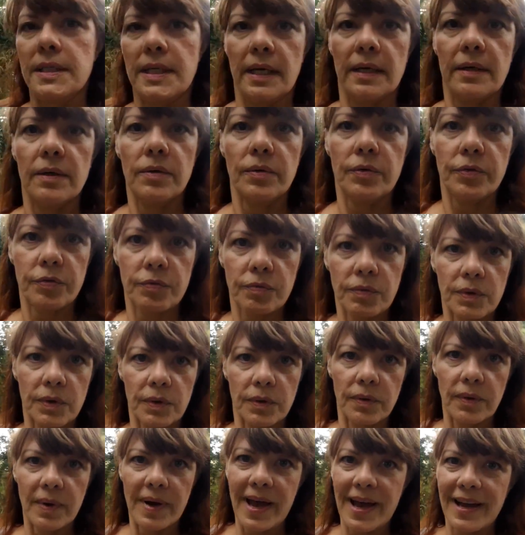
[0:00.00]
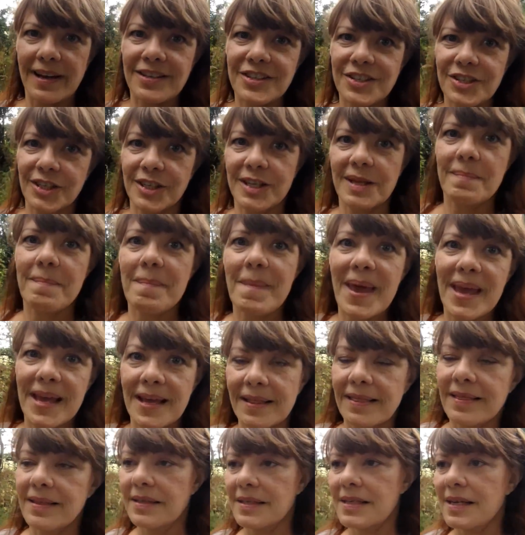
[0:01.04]
that go through actually
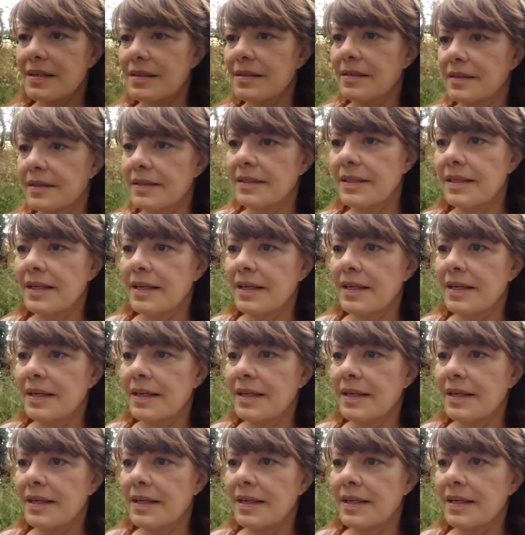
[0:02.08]
make the tunnel.